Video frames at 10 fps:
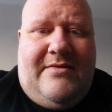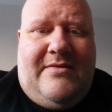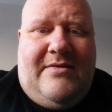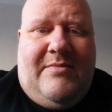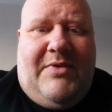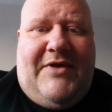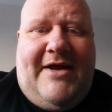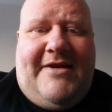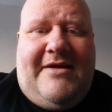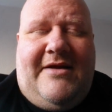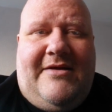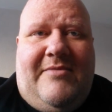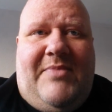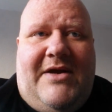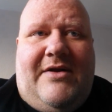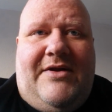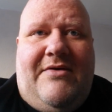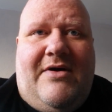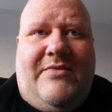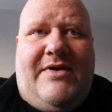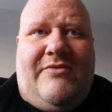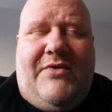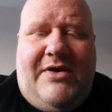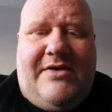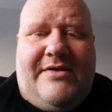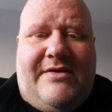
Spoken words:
but they think that being on their own is worse.